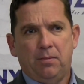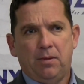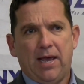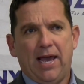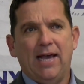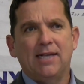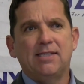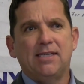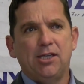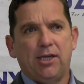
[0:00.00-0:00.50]

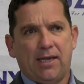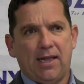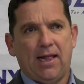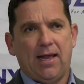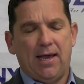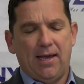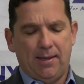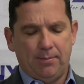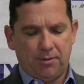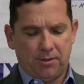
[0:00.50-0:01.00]
as he
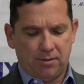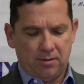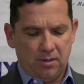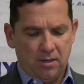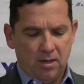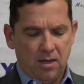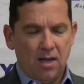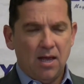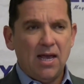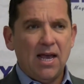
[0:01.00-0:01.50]
claims,
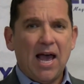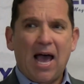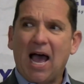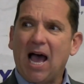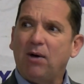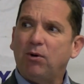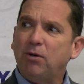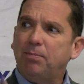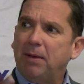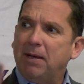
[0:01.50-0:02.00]

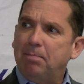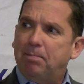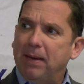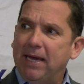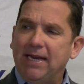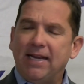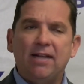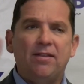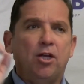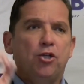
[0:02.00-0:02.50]
I would be
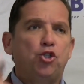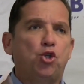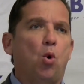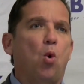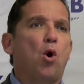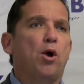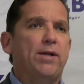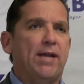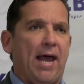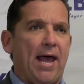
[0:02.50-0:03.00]
beating the
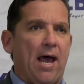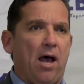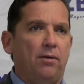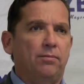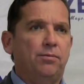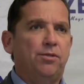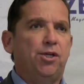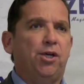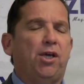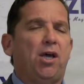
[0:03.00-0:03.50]
door
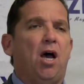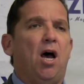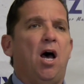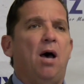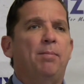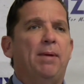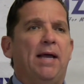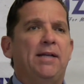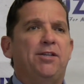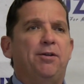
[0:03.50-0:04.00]
down to
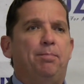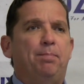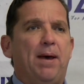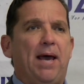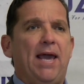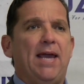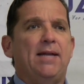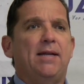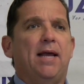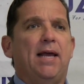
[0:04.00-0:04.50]
come and
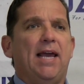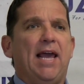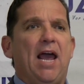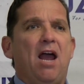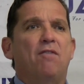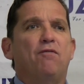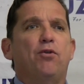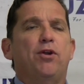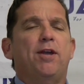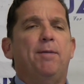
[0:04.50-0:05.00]
debate
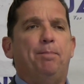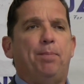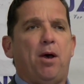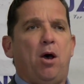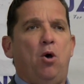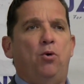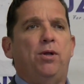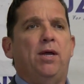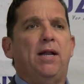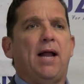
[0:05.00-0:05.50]
every
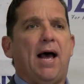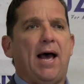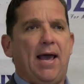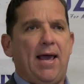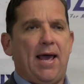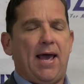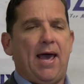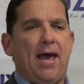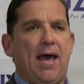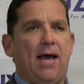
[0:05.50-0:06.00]
opponent I
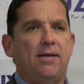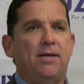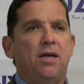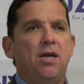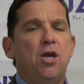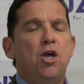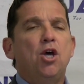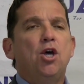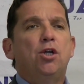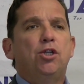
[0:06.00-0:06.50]
had
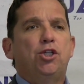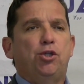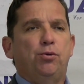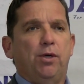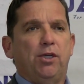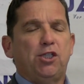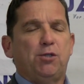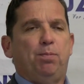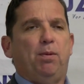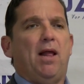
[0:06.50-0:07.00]
to
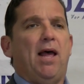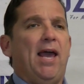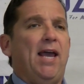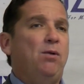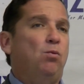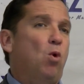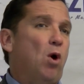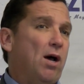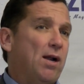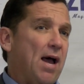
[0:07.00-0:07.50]

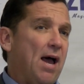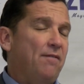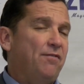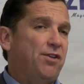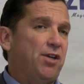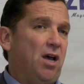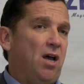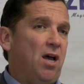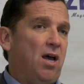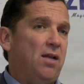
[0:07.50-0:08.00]
explain what I've
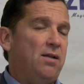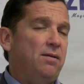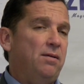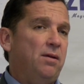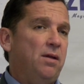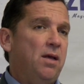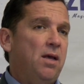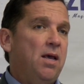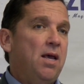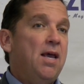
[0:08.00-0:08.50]
done
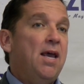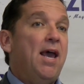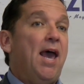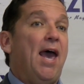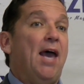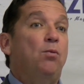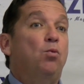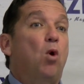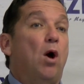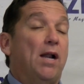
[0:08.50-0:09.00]

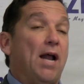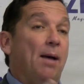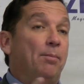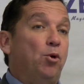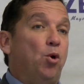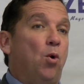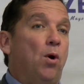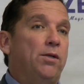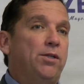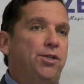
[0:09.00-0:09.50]
and what I'm
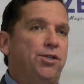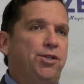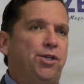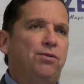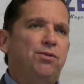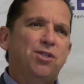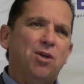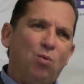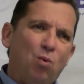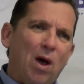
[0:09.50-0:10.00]
going to
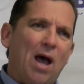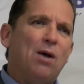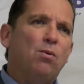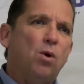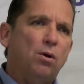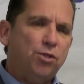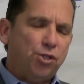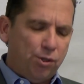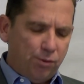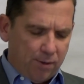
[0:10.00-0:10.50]
do. So why
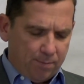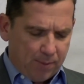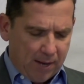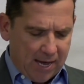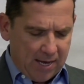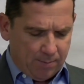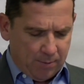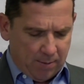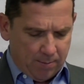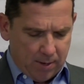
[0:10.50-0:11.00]
won't you
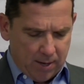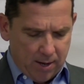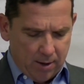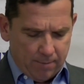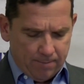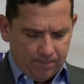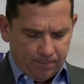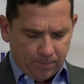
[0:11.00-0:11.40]
debate me, Mayor?